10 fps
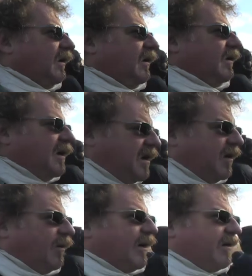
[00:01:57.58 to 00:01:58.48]
The
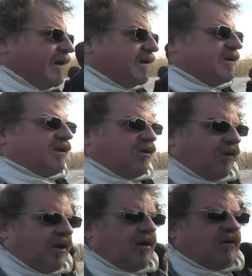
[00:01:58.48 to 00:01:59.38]
economic crisis that's
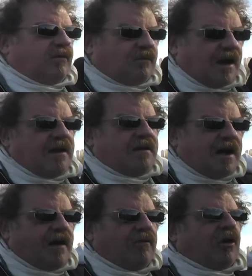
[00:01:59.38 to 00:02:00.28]
going on right
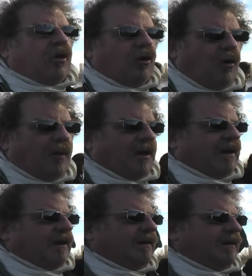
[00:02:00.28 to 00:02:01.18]
now
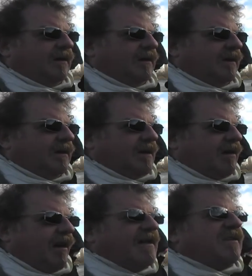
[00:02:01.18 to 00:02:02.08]
globally is a
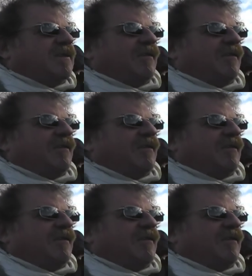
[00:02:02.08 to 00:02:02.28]
crisis of